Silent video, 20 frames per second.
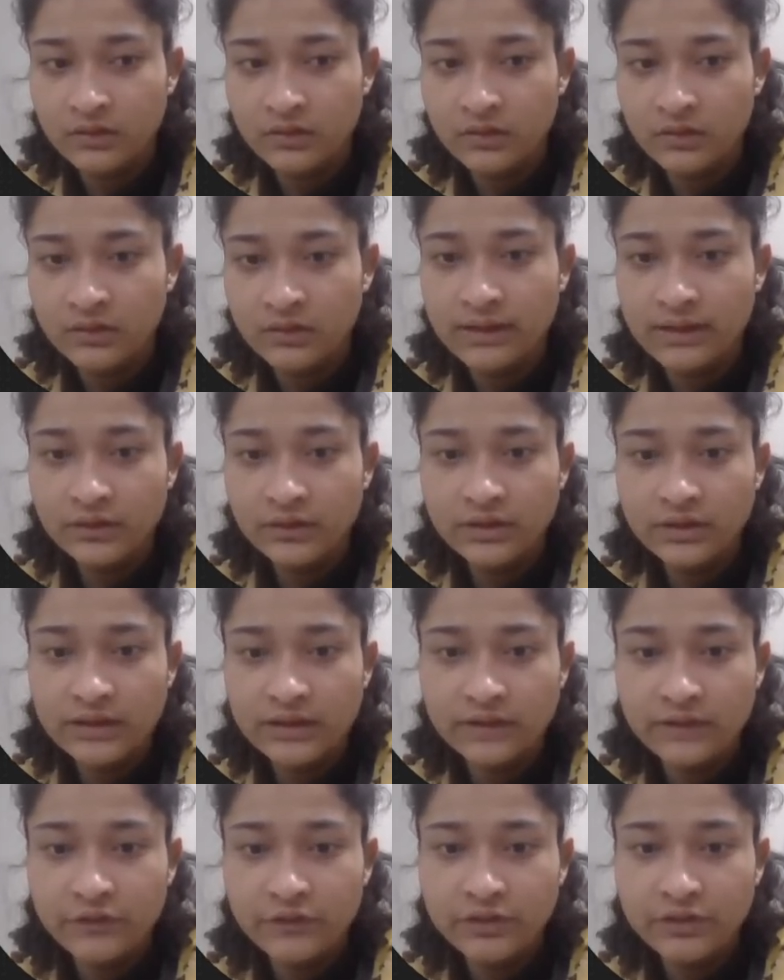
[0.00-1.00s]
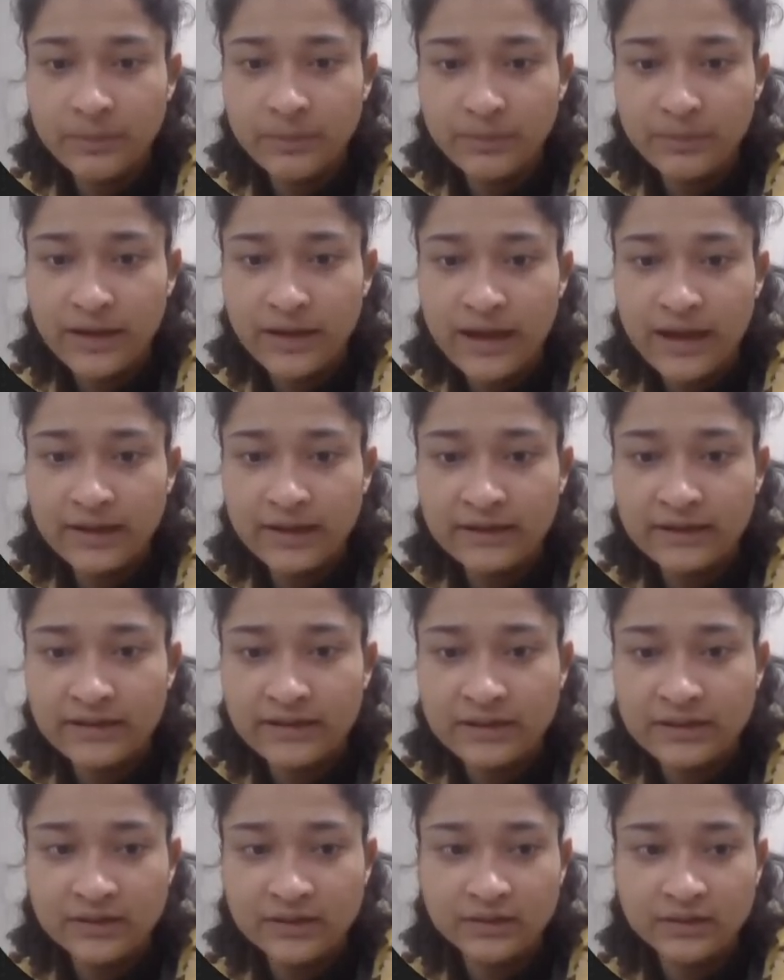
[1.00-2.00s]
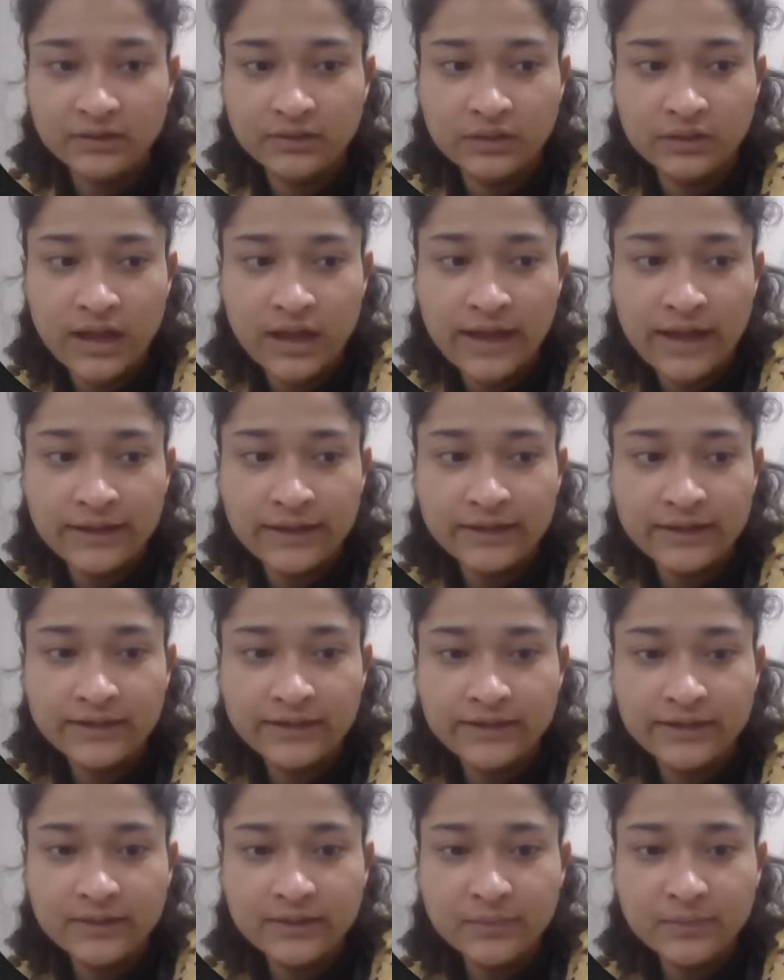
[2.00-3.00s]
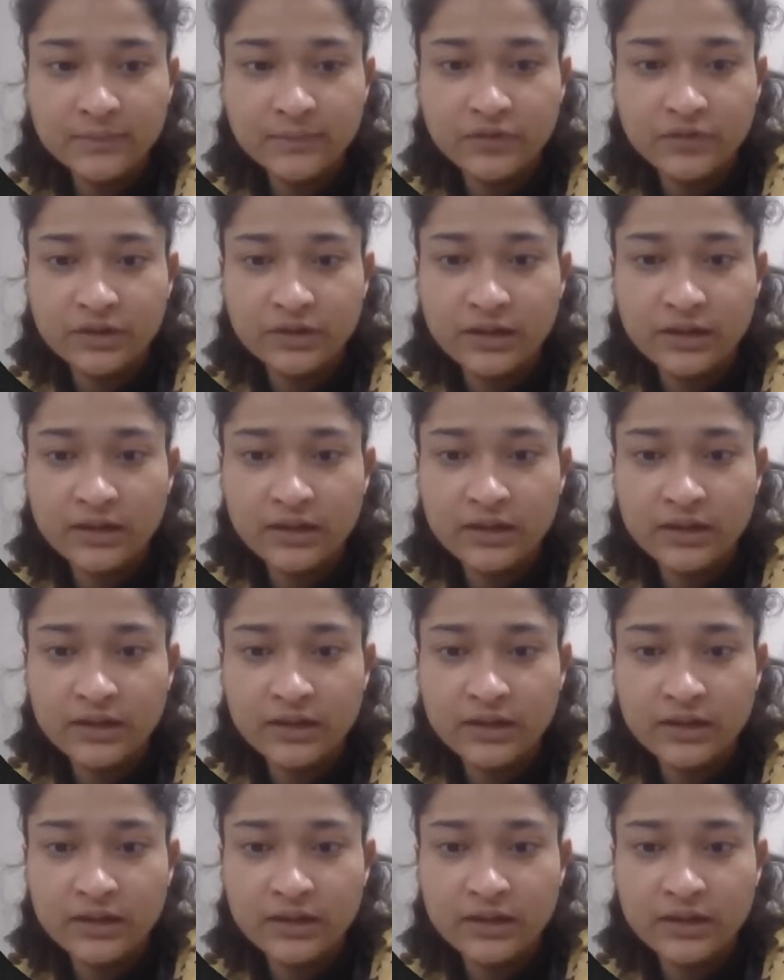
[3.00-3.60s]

Now see, if you subtract these, the ideal sum with the